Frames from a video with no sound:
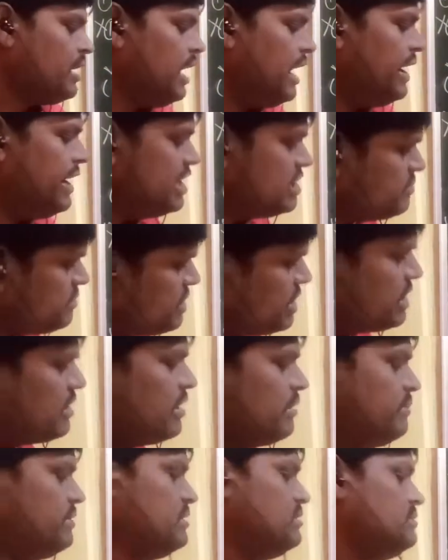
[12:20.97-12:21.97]
and sp3
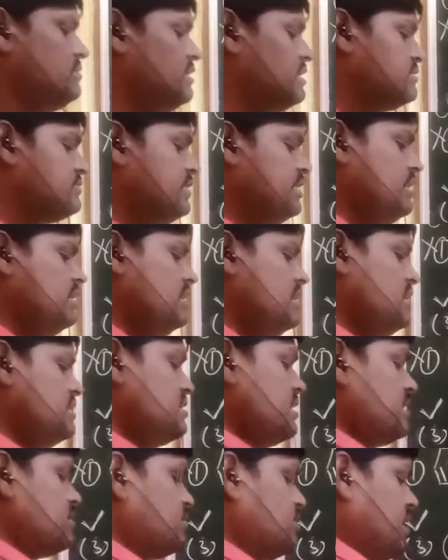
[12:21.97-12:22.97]
carbon. That's why it
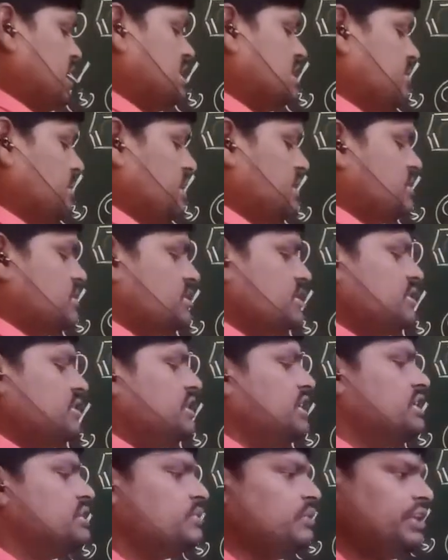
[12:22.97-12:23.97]
is also exhibit
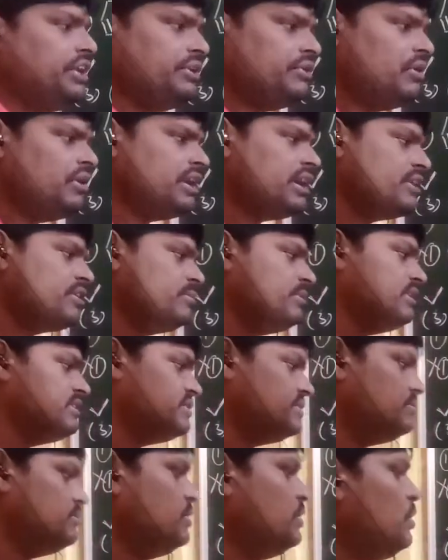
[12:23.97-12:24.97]
keto-enol
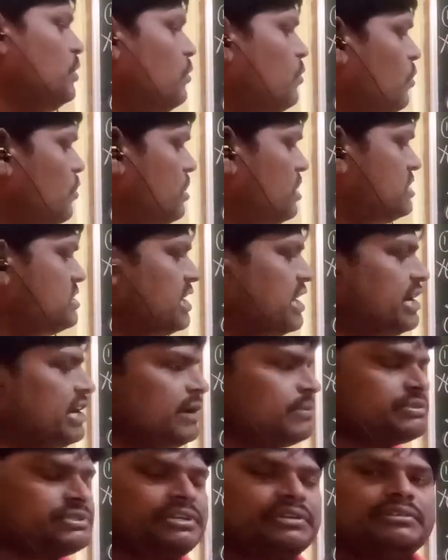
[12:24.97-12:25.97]
tautomerism. Only second
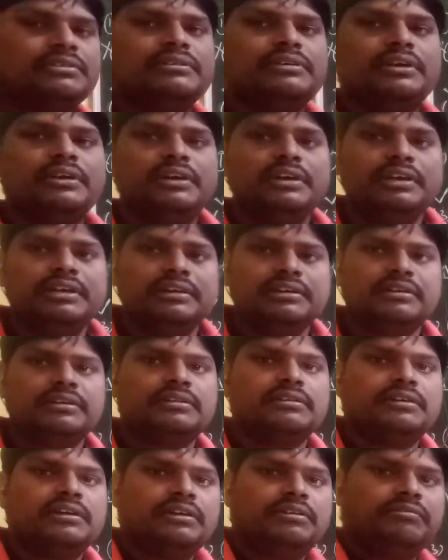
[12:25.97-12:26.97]
option
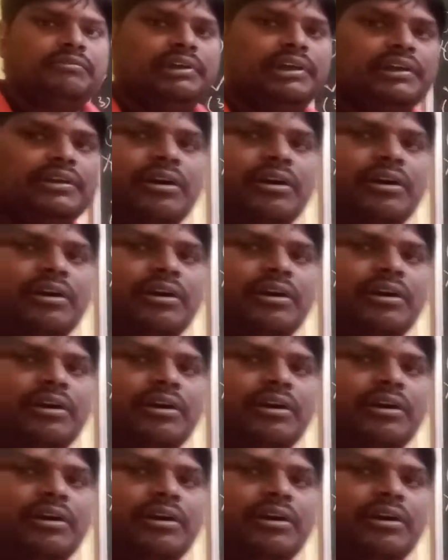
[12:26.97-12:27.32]
here will